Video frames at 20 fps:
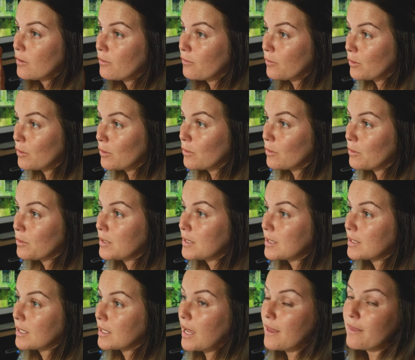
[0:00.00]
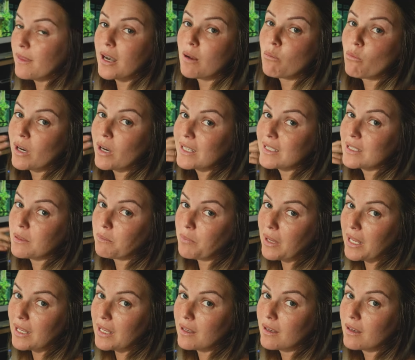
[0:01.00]
foods and then I'm wanting to
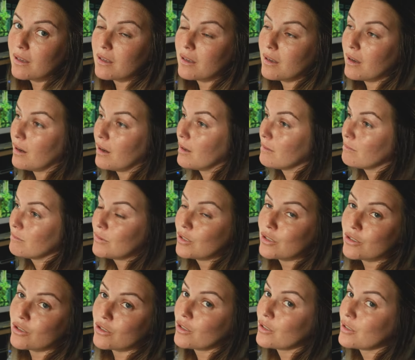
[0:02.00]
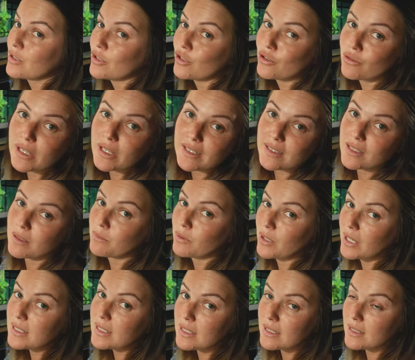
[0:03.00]
bake uh, desserts and treats and
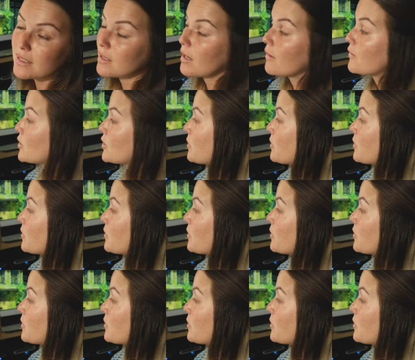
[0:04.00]
breads and stuff.